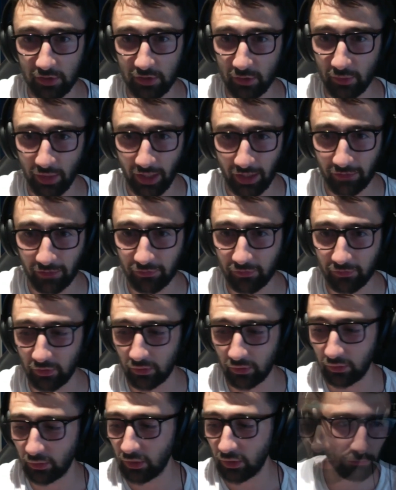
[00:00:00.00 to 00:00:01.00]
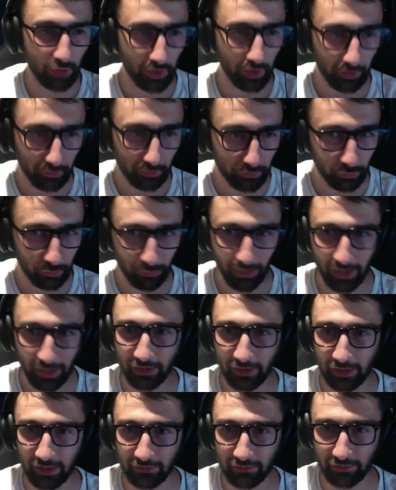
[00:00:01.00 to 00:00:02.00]
don't have to run a crawl
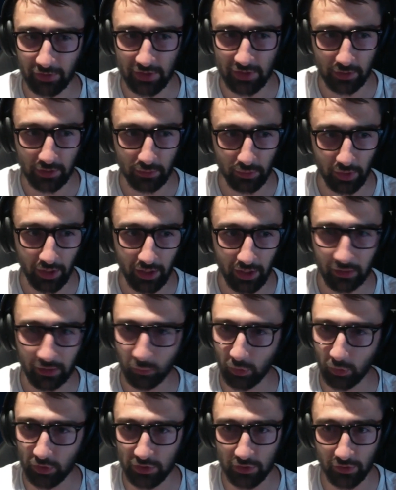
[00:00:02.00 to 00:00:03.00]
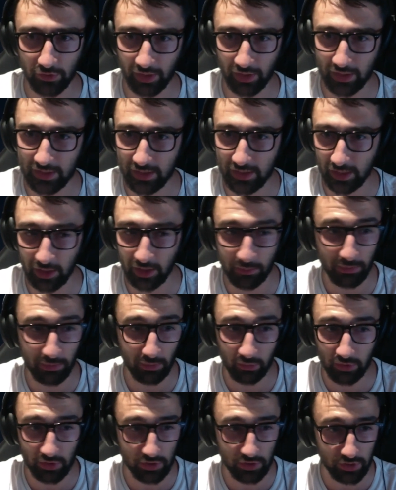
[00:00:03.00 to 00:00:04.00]
manually every single day. Once you've got that set up, it
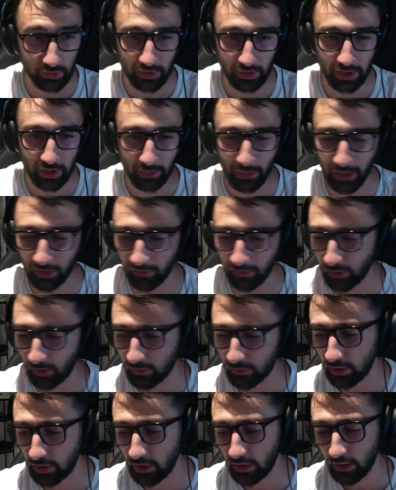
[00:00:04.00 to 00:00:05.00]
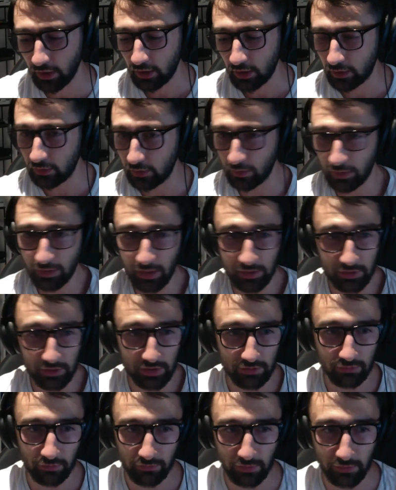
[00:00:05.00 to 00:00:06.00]
will just do it in the background. You can then
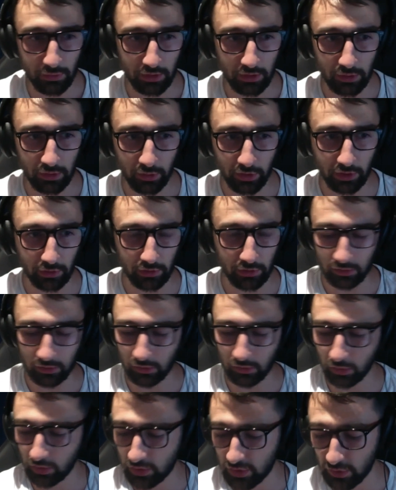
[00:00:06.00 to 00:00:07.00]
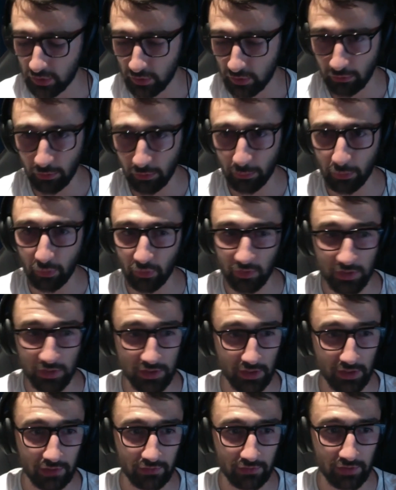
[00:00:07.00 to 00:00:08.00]
just review a Looker Studio report at the
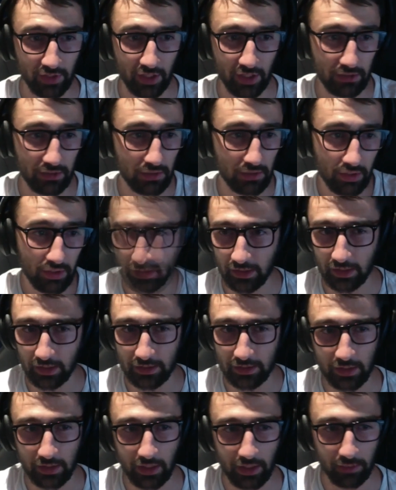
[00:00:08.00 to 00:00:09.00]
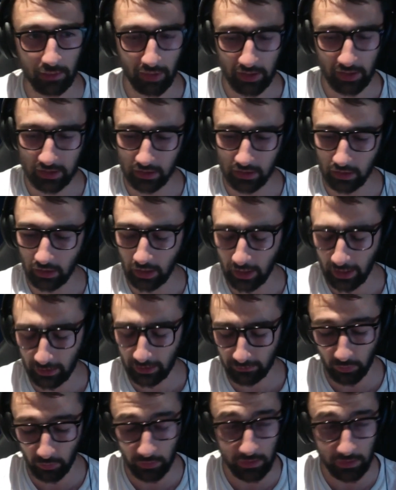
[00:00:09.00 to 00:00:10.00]
start of a day, and that's that. It makes it a hell of
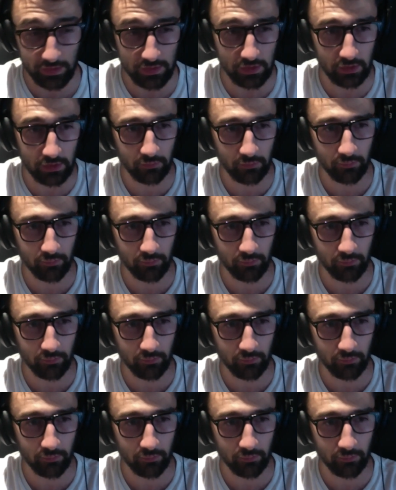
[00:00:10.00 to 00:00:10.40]
a lot easier.